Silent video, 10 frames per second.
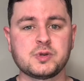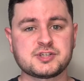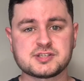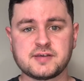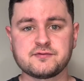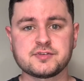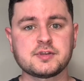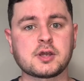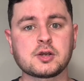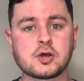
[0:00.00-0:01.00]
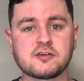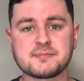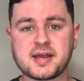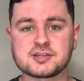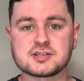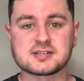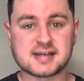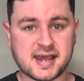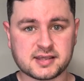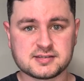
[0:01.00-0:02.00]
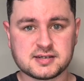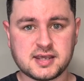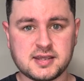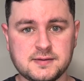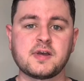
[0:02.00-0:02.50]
which is something that a lot of matches lack today.